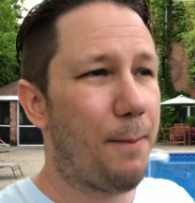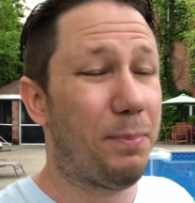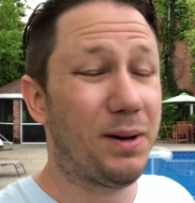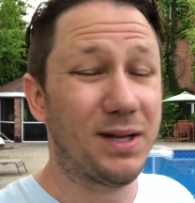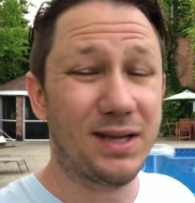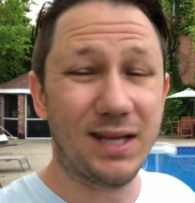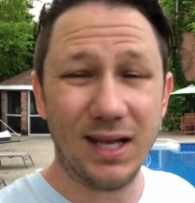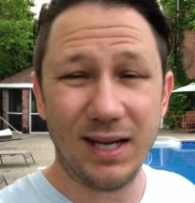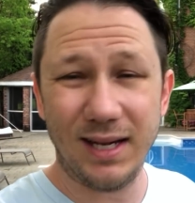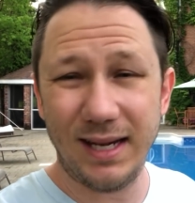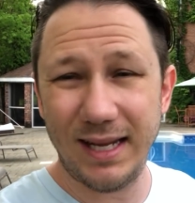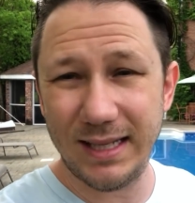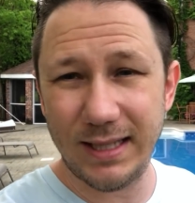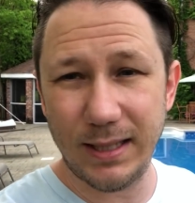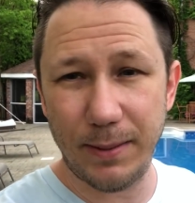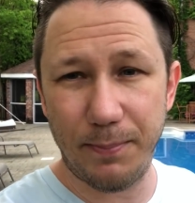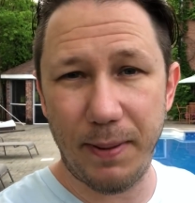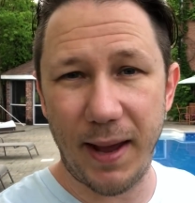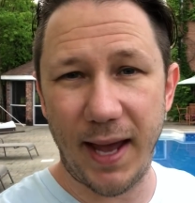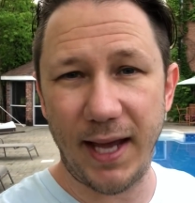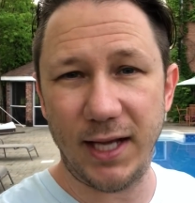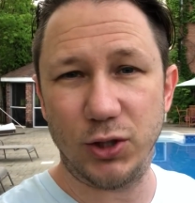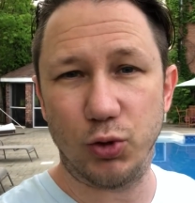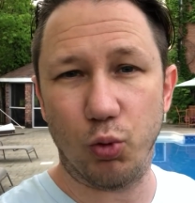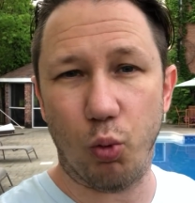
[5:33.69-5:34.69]
but they'd get to
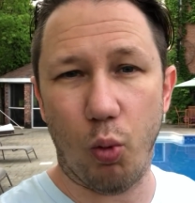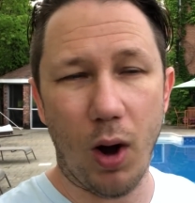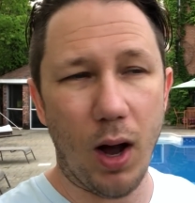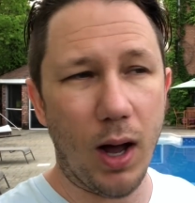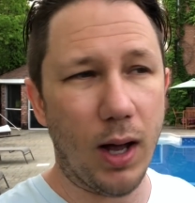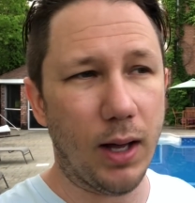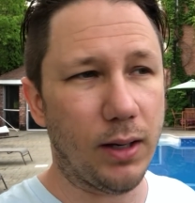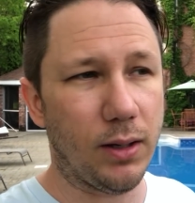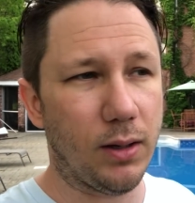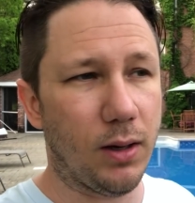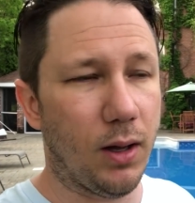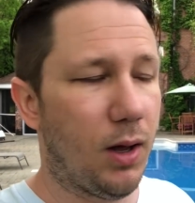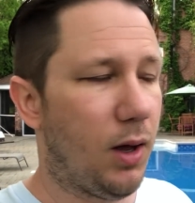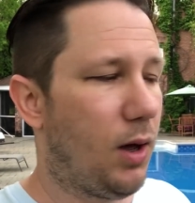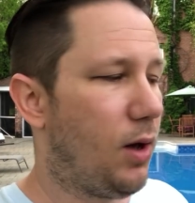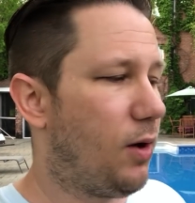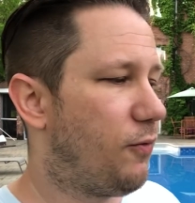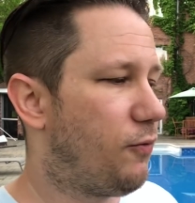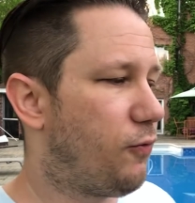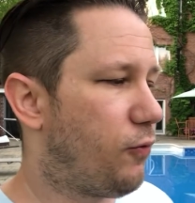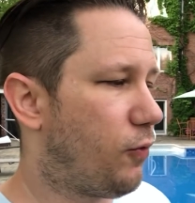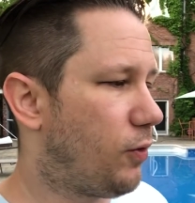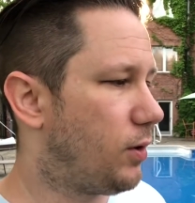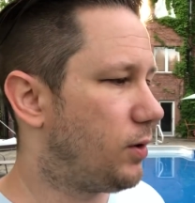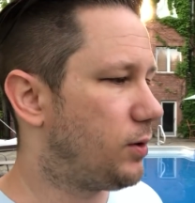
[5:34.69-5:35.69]
page one
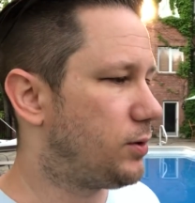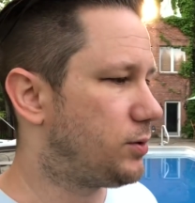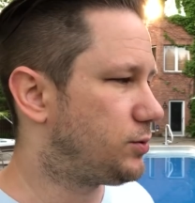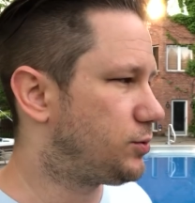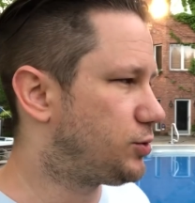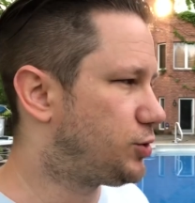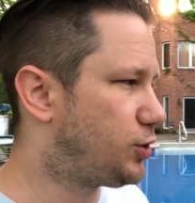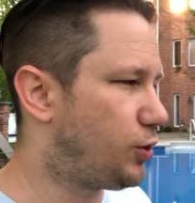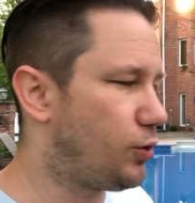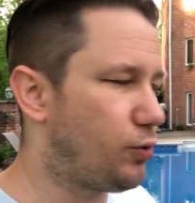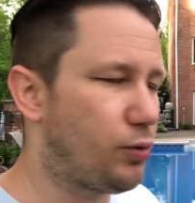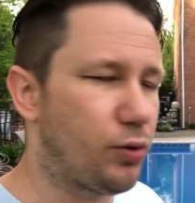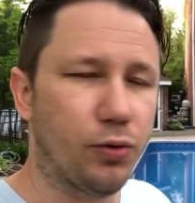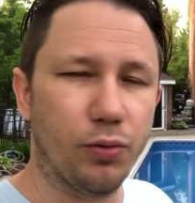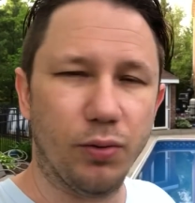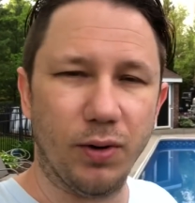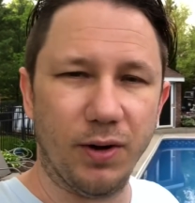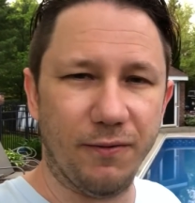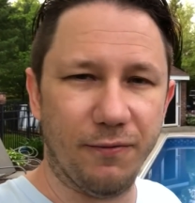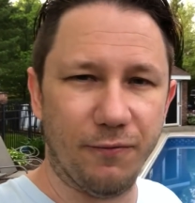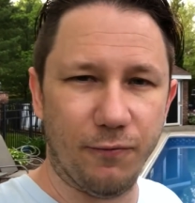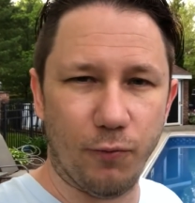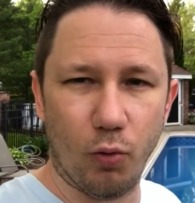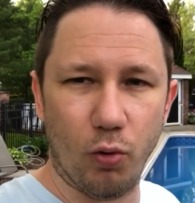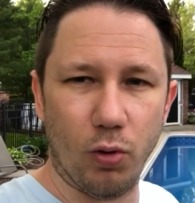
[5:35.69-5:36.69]
for 2,
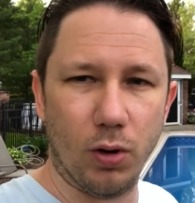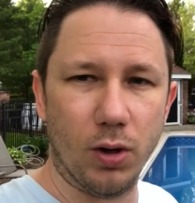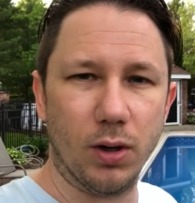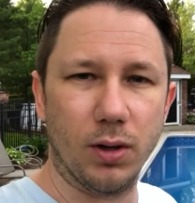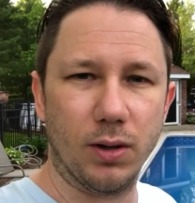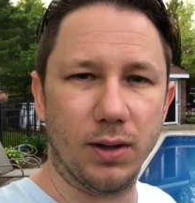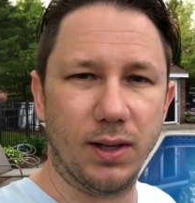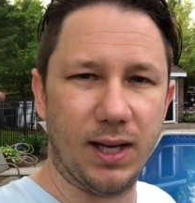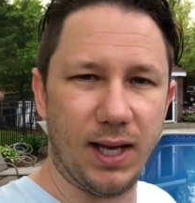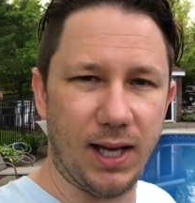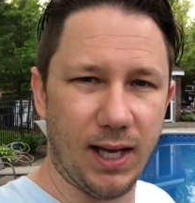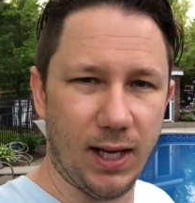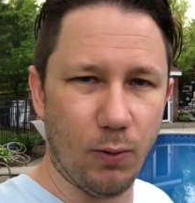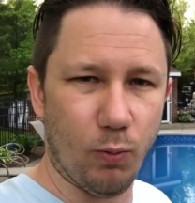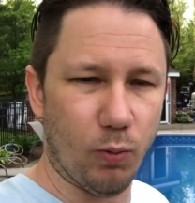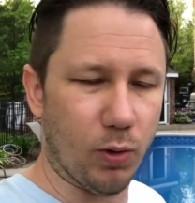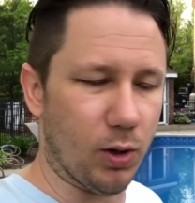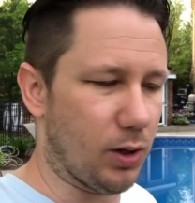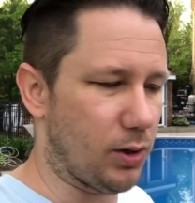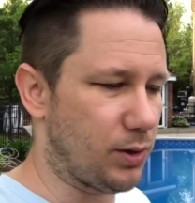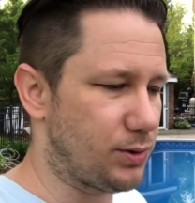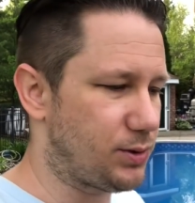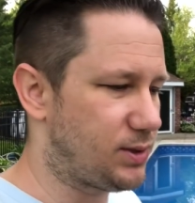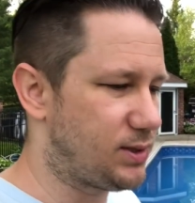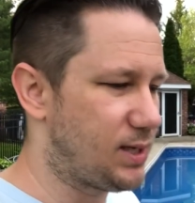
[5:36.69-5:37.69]
3, 4
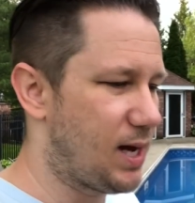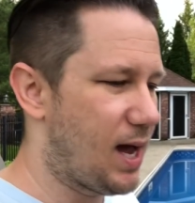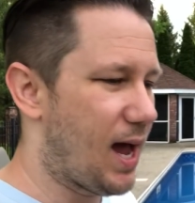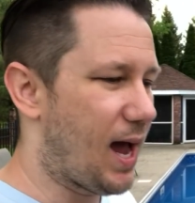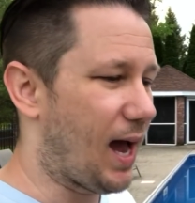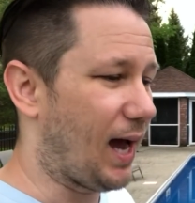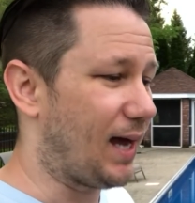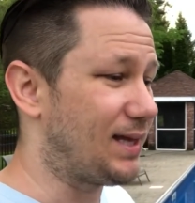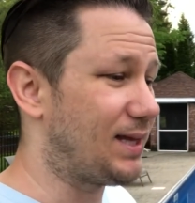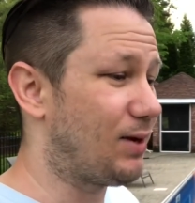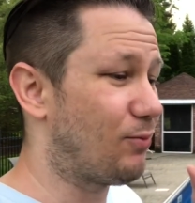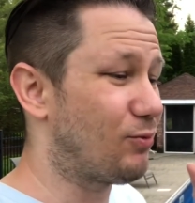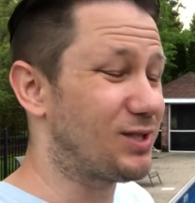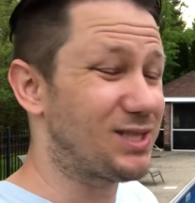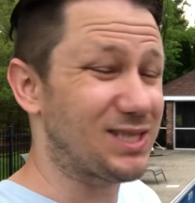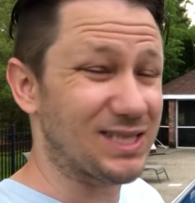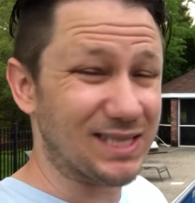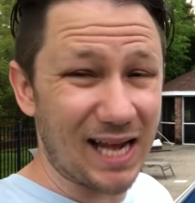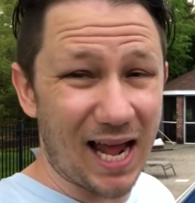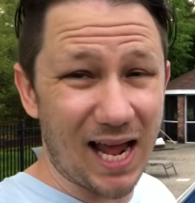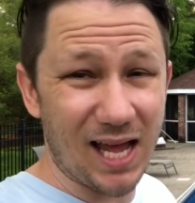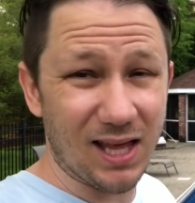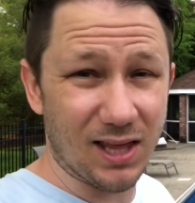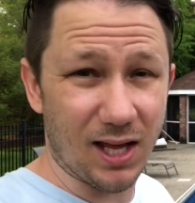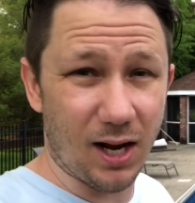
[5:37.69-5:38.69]
keywords, and they would
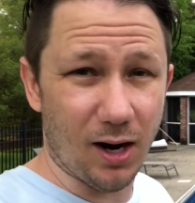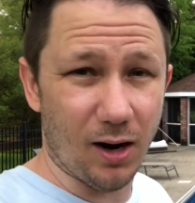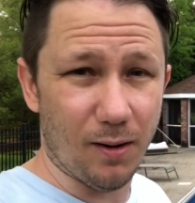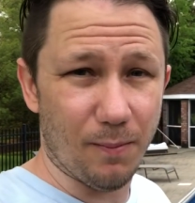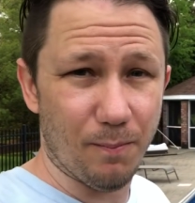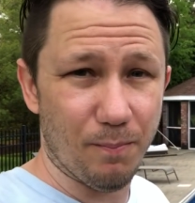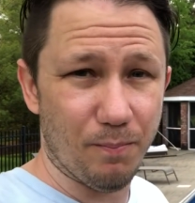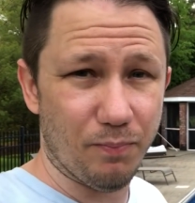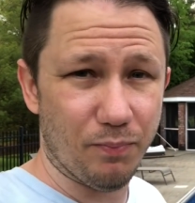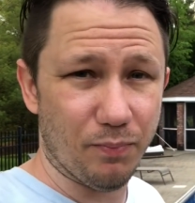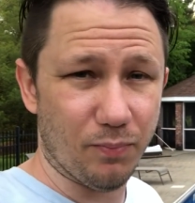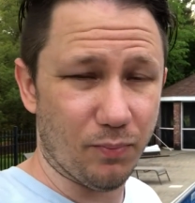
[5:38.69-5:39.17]
stay there.